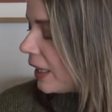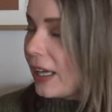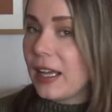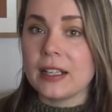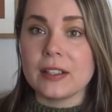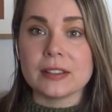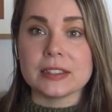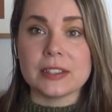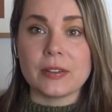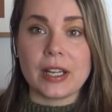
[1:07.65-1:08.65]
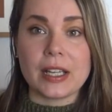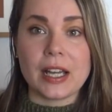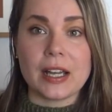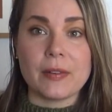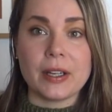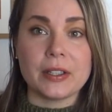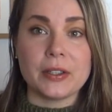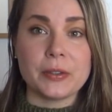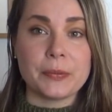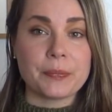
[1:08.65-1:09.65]
And also I have a
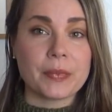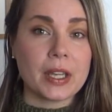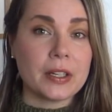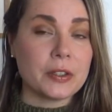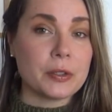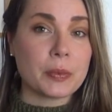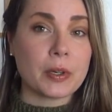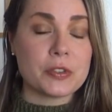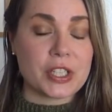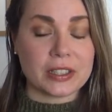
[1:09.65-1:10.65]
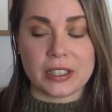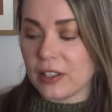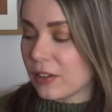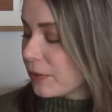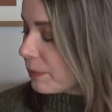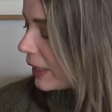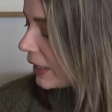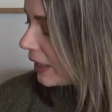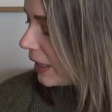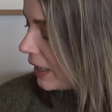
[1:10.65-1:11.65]
new project here on
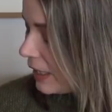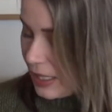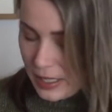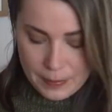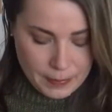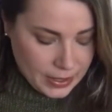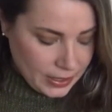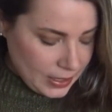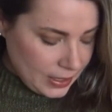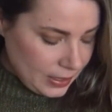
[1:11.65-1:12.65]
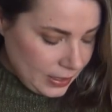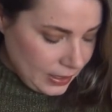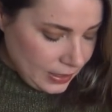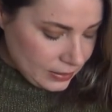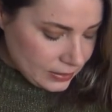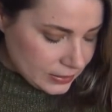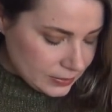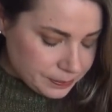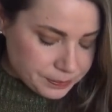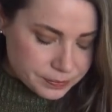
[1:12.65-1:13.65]
my needles.